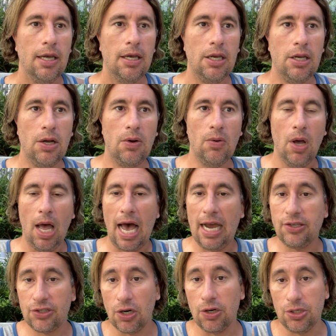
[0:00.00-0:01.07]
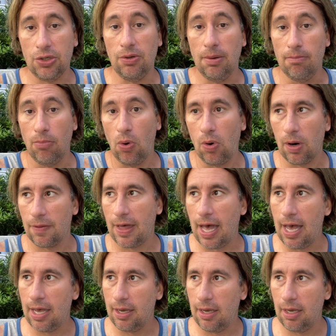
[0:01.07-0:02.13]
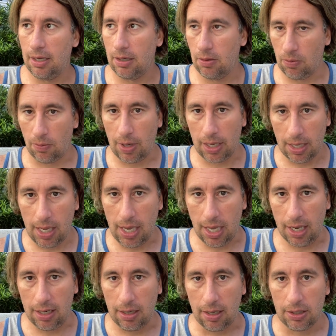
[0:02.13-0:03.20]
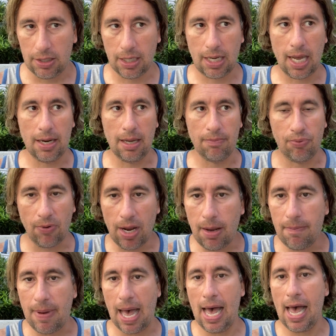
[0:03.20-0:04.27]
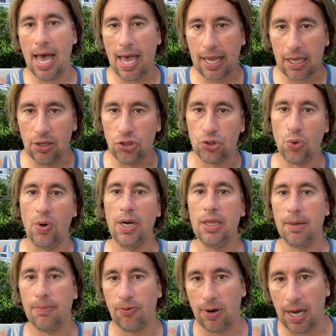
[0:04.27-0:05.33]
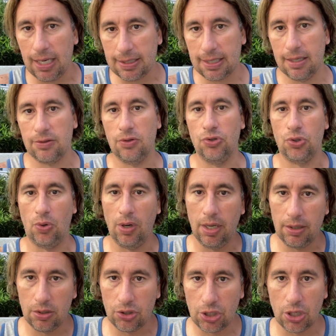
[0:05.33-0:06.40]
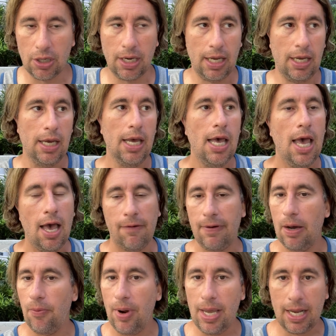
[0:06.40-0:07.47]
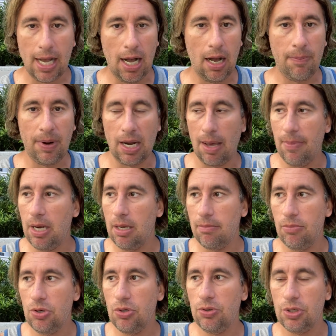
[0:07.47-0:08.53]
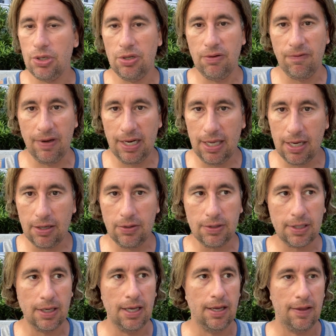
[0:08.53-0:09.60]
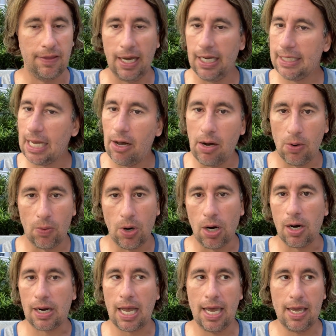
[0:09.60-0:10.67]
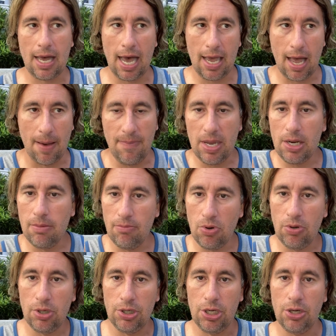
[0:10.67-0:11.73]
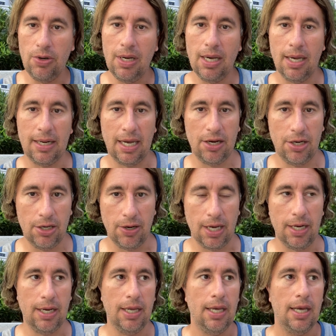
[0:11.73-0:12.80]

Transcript: You know, I started doing more of that in Hua Hin to kind of bring back enjoying the process, enjoying the journey. If I wake up and I'm in a mood to do videos, that's how I work. I'm in the mood to do it and I do it.